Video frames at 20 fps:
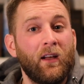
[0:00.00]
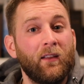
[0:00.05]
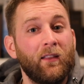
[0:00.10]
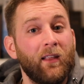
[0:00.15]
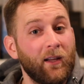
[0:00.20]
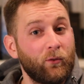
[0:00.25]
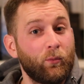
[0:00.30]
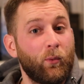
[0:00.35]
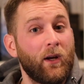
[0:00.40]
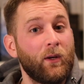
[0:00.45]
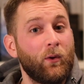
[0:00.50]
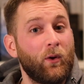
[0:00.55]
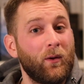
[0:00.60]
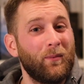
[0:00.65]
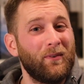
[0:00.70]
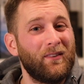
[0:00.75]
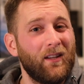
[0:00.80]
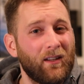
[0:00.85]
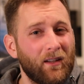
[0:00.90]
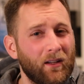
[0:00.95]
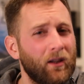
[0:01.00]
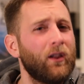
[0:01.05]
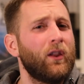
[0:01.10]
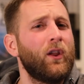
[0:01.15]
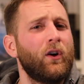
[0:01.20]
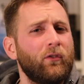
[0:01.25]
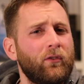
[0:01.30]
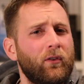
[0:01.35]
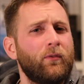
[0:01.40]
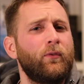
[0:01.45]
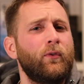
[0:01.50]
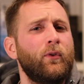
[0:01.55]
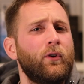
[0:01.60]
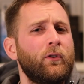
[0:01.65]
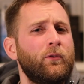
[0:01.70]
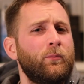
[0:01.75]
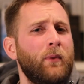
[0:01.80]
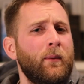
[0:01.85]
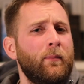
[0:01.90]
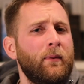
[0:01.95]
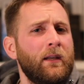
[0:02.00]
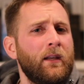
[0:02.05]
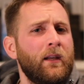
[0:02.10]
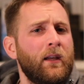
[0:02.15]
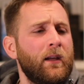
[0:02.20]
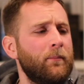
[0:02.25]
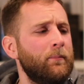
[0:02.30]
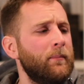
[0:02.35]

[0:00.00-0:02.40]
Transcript: That's why you want to be taking lots of photos maybe.